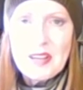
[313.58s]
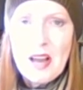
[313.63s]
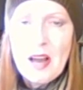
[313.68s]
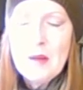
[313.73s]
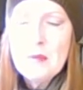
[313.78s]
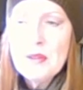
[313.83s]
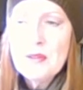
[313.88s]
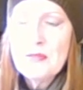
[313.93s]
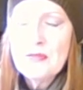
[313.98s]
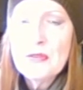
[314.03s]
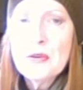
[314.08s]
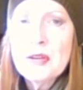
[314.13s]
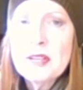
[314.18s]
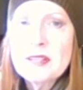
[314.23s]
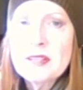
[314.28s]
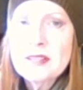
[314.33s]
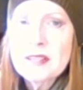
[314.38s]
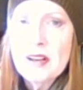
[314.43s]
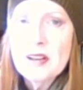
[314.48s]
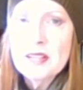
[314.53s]
And the
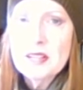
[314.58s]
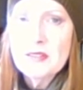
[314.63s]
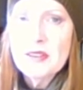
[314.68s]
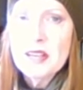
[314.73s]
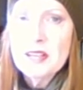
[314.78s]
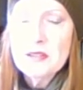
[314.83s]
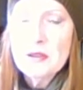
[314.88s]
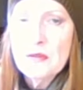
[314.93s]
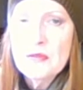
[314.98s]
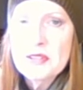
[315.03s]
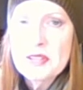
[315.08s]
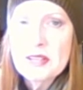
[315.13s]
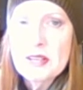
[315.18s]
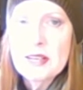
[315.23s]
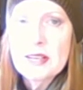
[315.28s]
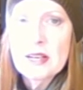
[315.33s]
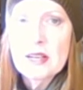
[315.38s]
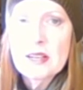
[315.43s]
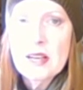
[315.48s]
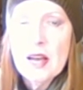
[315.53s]
Freud side of it is obviously
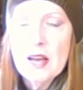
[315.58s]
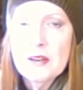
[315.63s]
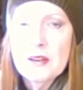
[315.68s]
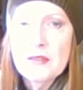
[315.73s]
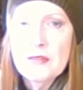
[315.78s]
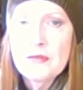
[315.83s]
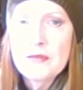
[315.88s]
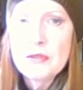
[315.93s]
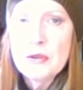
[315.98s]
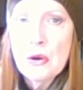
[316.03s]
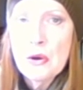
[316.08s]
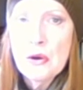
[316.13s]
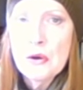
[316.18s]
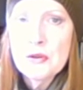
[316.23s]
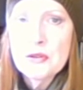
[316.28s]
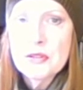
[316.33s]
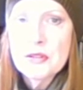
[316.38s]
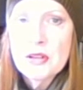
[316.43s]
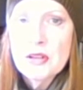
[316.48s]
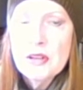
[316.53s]
a little kind of
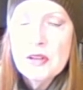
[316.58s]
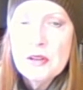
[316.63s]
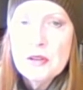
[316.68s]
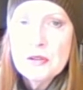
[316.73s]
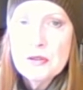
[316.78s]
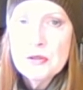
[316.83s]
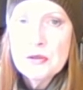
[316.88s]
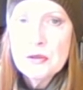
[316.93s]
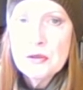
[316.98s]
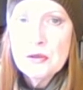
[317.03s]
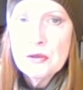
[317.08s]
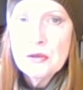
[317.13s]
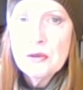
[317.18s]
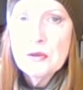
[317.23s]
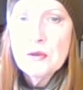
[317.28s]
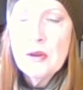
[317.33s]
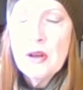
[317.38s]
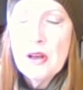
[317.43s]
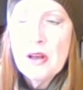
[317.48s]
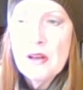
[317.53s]
nod
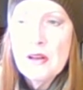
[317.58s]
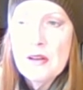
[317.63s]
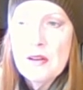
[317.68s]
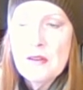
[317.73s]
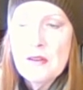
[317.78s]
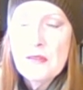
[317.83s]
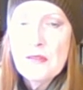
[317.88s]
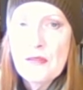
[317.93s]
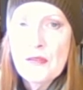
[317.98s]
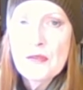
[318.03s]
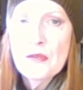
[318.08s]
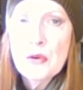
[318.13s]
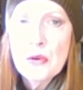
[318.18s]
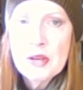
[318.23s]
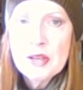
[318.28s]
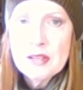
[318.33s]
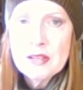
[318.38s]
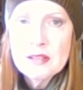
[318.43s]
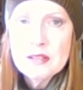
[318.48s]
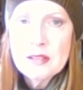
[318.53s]
to
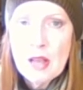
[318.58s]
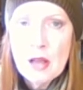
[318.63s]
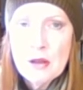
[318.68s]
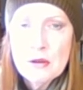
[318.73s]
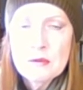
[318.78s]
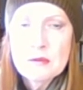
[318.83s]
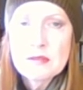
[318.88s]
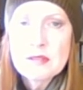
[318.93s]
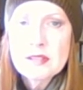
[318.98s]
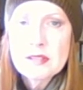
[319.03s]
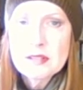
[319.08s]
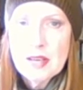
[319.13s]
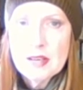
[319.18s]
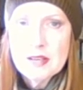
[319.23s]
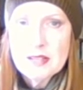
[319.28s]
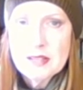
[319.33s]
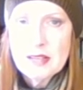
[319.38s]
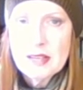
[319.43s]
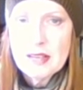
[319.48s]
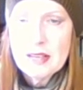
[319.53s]
Freud's own
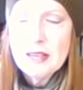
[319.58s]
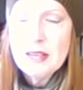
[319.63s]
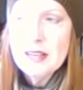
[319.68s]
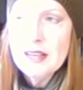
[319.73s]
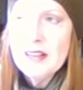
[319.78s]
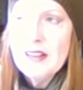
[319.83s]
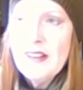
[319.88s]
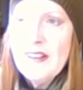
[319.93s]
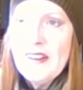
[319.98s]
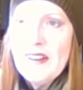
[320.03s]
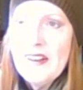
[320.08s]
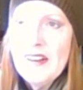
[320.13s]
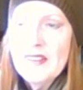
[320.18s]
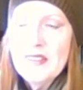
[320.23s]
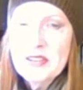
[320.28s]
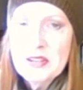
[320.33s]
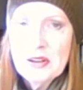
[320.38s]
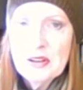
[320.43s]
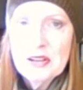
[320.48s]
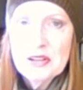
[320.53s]
study,
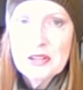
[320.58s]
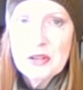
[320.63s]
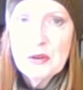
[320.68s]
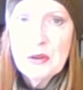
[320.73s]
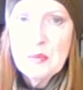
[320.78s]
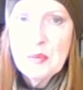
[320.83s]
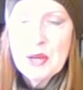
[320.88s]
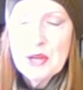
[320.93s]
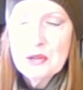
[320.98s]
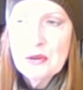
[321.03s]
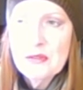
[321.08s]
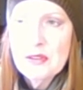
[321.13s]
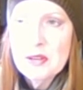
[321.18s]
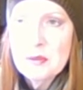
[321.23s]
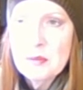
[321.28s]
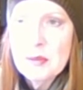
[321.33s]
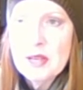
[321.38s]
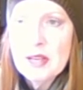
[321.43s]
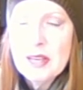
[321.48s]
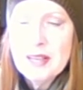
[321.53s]
which I'm going to show you a picture of
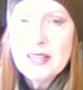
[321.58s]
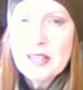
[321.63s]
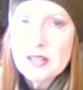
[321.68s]
in a minute.